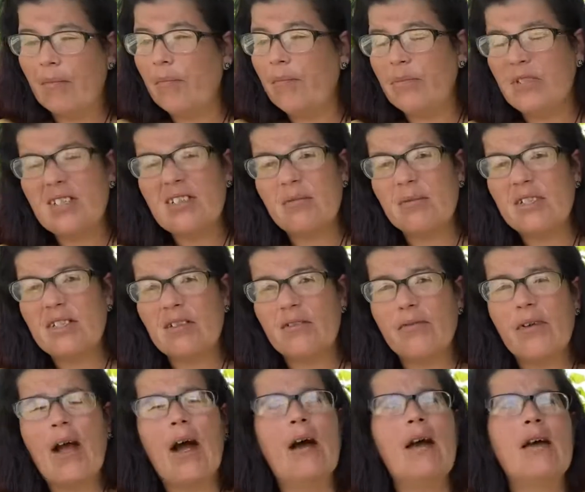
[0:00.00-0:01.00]
dismissive,
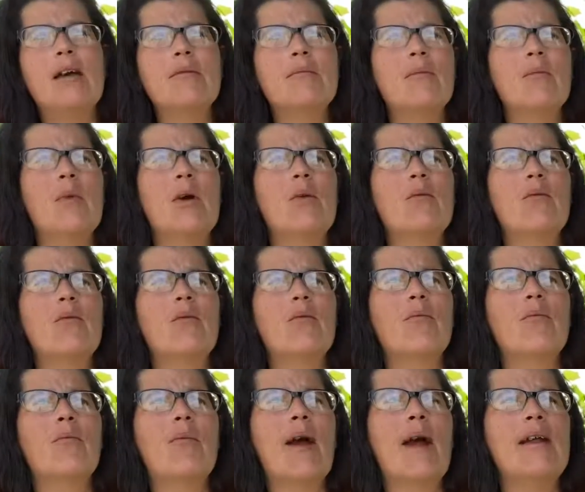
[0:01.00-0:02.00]
yeah, and
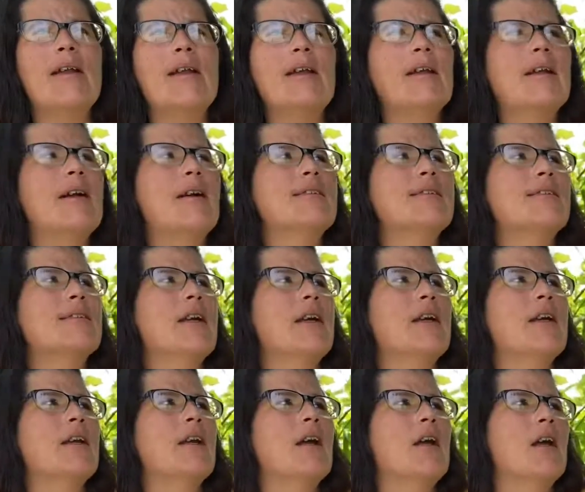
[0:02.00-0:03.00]
writing as
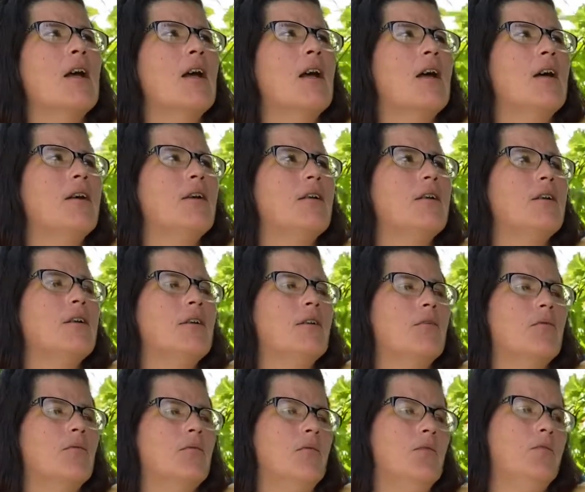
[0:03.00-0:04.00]
like,
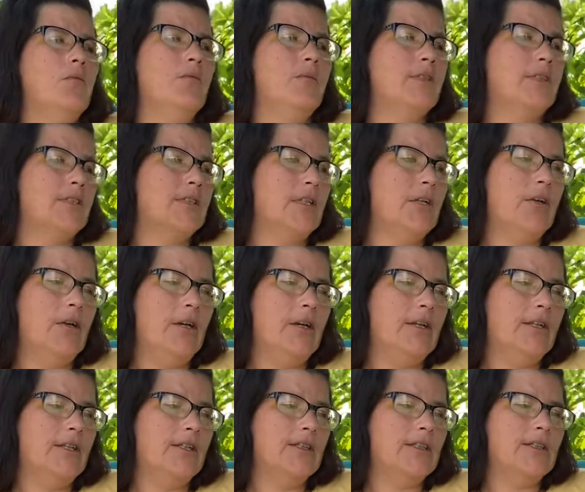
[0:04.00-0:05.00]

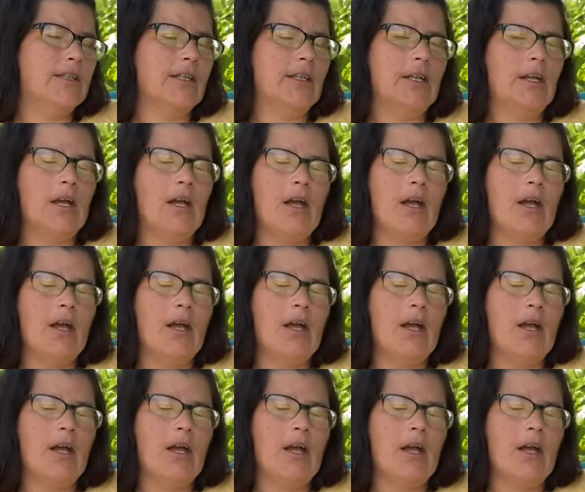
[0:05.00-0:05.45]
mysterious, and